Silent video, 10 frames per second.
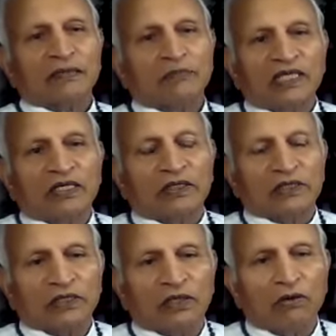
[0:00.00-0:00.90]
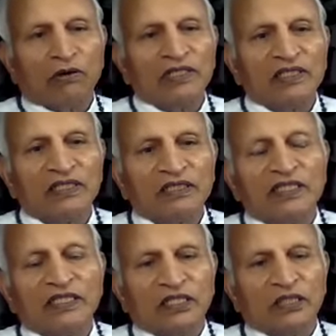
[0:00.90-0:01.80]
because all other
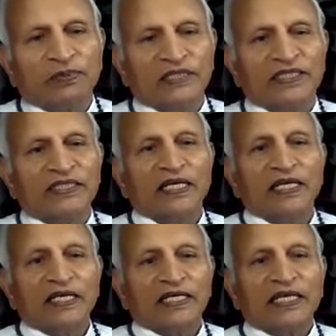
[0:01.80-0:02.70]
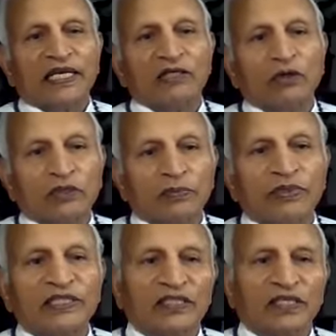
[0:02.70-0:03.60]
disciplines cannot be
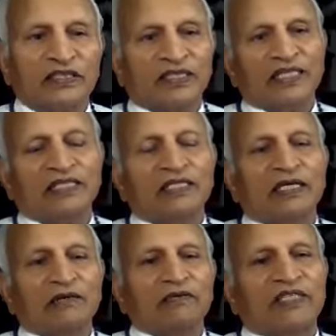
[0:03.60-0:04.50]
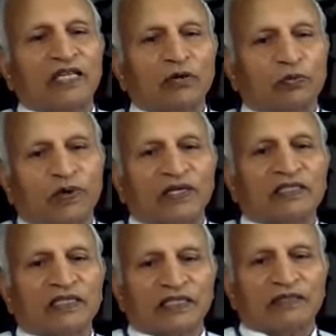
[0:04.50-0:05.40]
sustained without
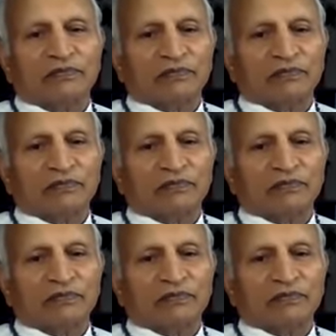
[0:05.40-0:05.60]
bhakti.